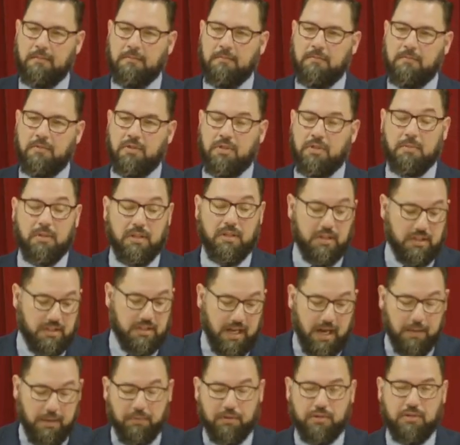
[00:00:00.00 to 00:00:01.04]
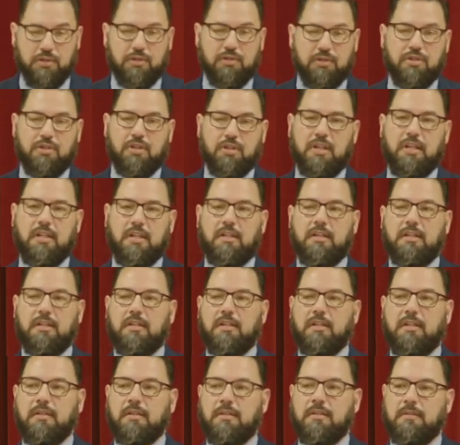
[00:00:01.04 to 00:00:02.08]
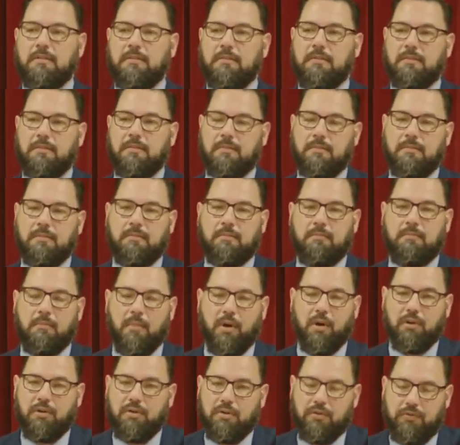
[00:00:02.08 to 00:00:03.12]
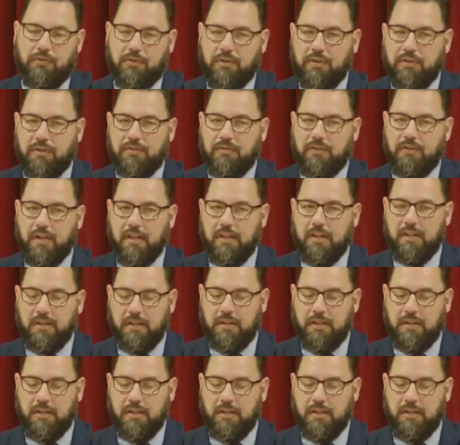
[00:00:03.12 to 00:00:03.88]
Some of the disciples understood it, murdered for their faith.